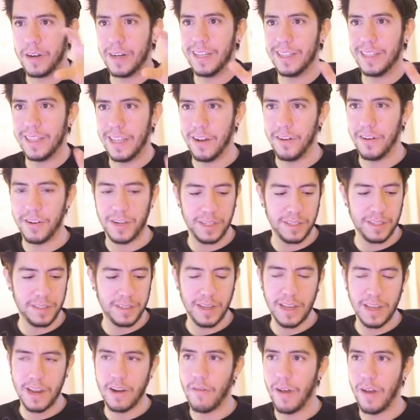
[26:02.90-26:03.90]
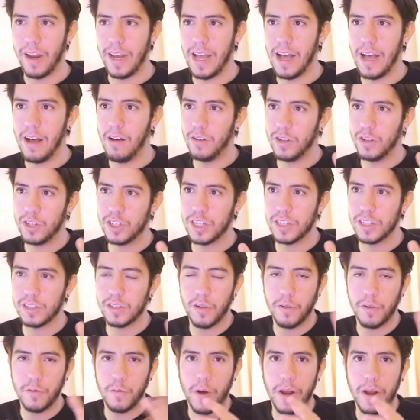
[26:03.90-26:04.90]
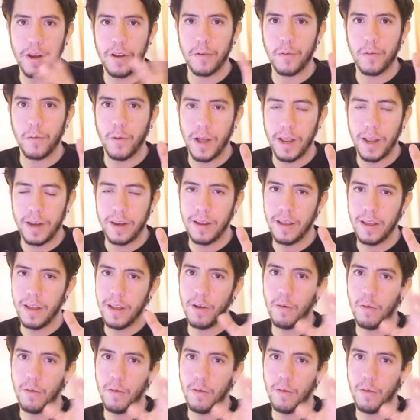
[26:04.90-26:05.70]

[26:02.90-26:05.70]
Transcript: categories. Right now, it's just on one-on-one